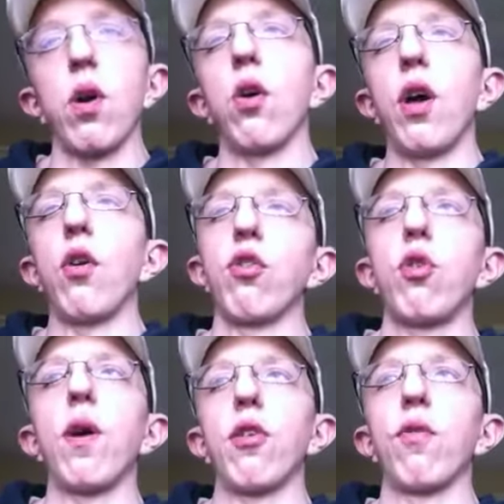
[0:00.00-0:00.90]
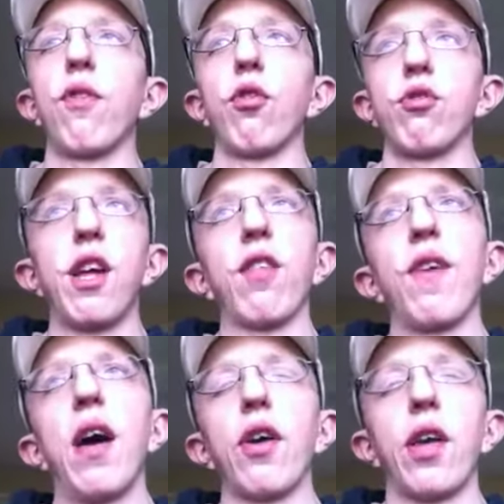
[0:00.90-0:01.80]
well, LSU has the first Death
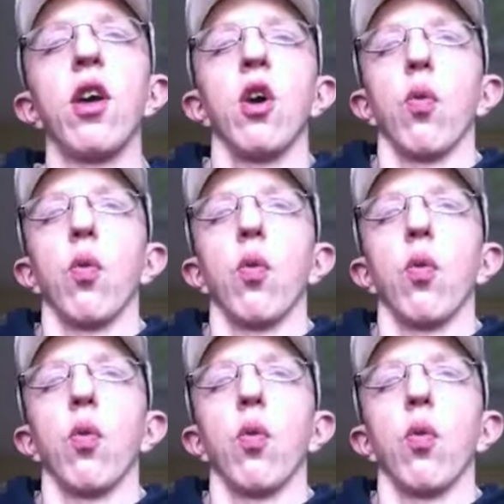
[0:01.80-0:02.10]
Valley.